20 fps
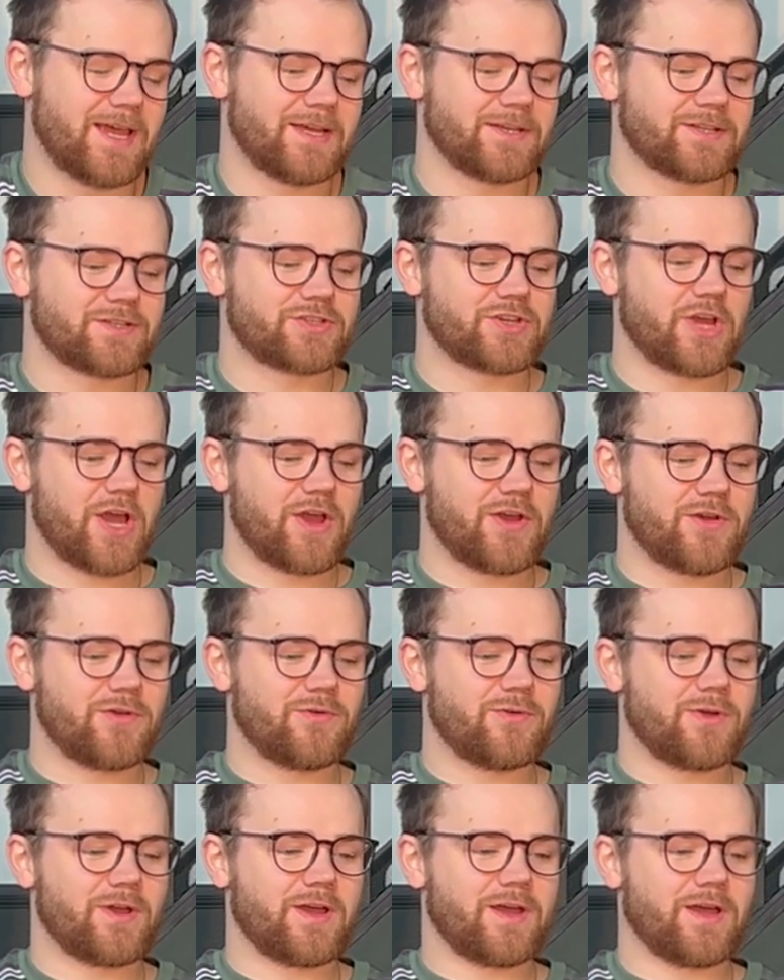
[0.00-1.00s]

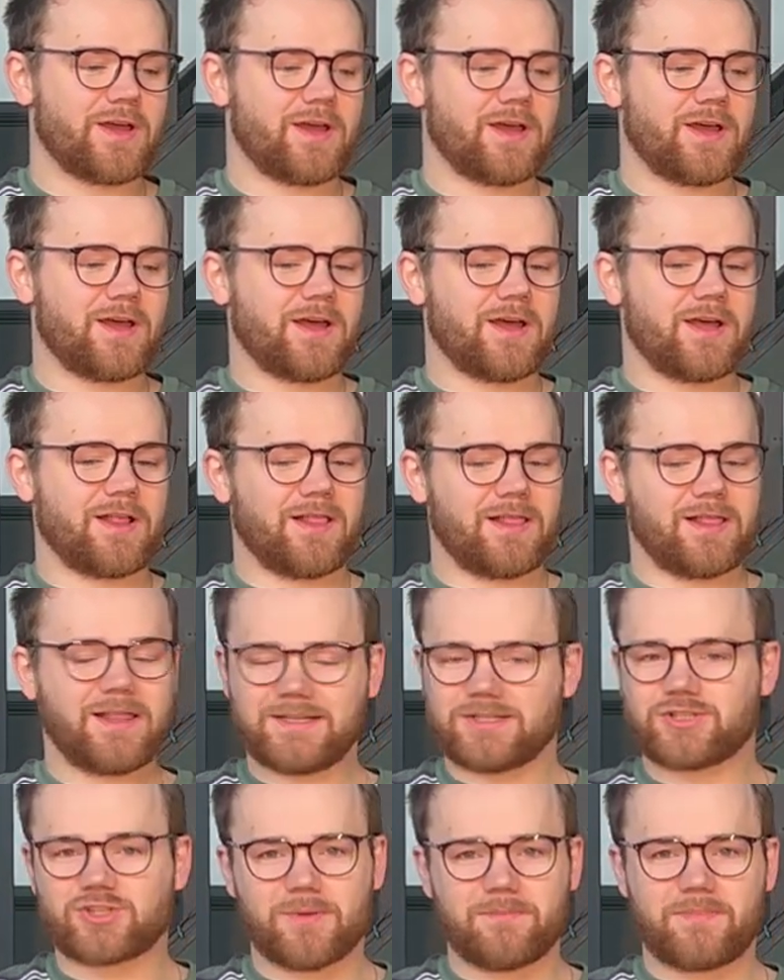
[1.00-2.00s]
So
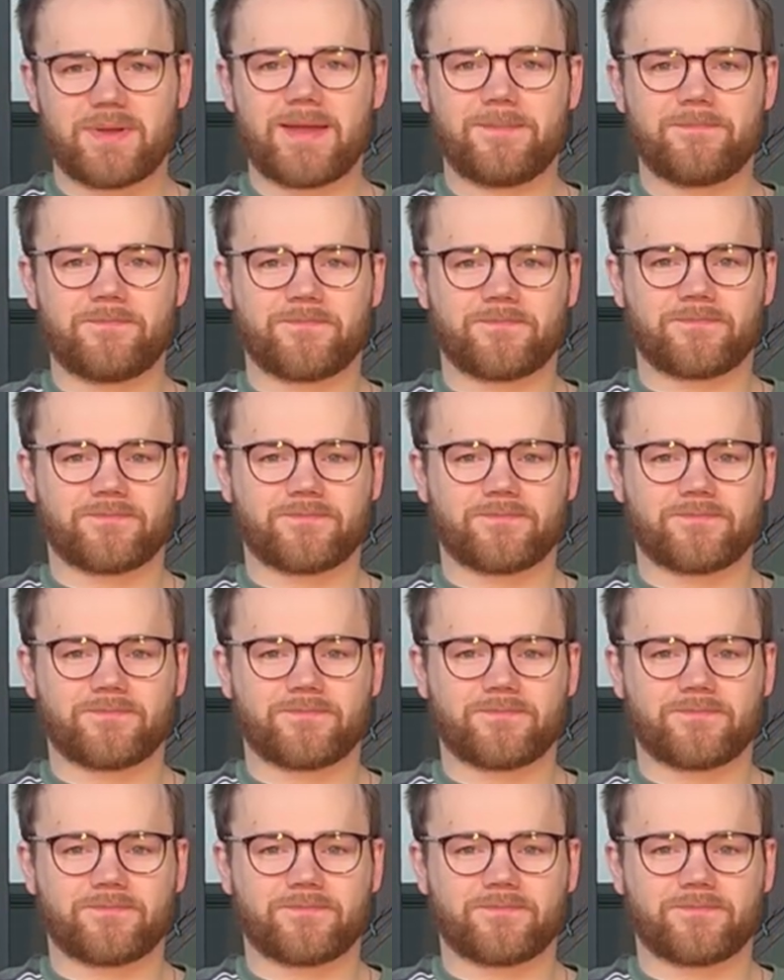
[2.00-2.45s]
let's jump in.